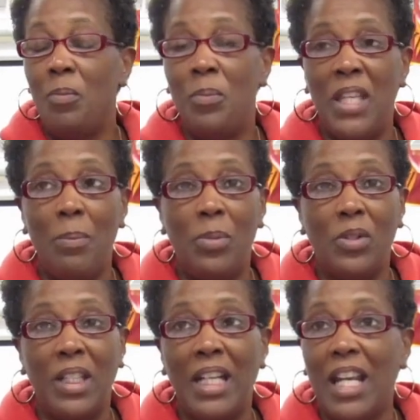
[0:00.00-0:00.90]
people.
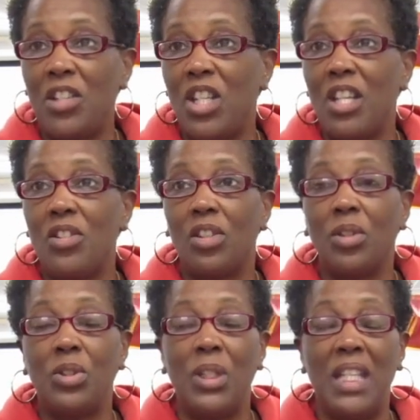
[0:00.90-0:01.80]
He got a chance to go
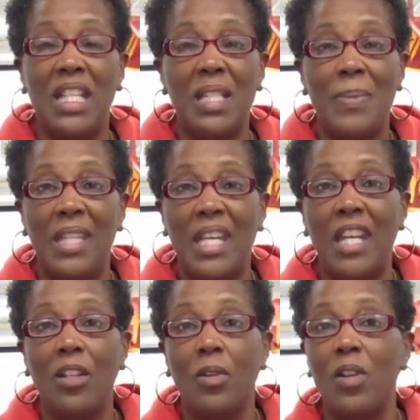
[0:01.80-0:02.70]
to ESPN
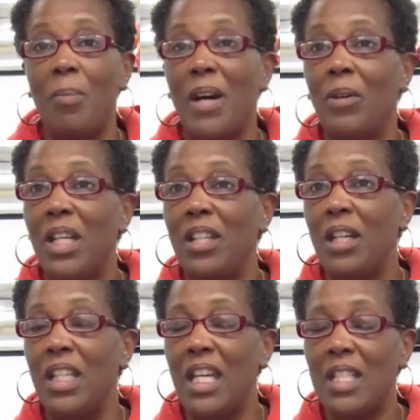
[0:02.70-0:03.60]
and learn about
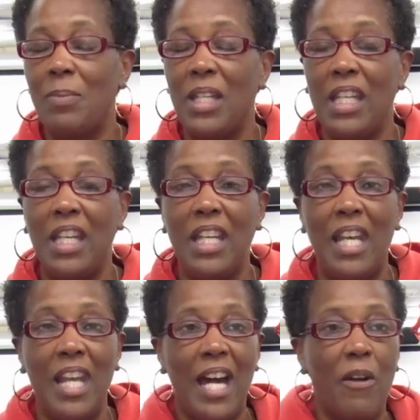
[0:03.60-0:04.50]
ESPN
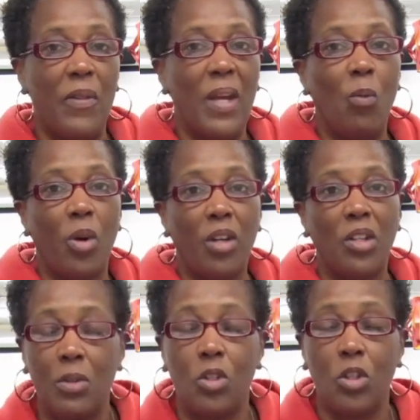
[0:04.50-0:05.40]
and how they work
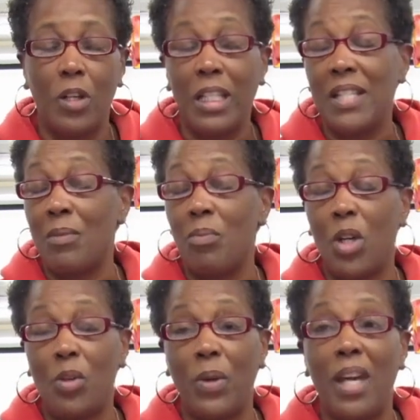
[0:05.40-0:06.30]
their journalism
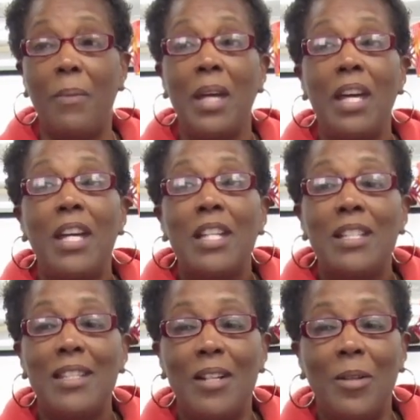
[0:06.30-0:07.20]
program.
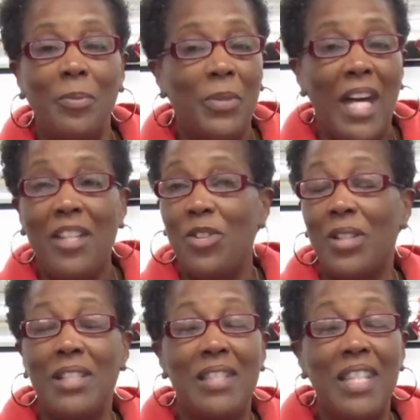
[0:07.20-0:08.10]
So, as you
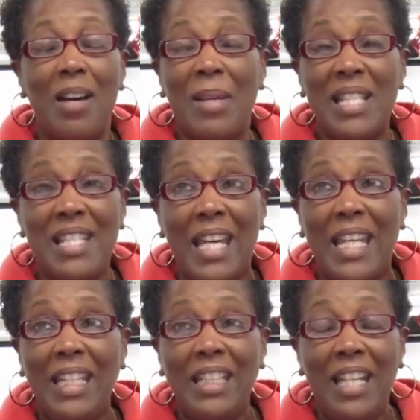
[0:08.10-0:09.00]
can see, I'm excited.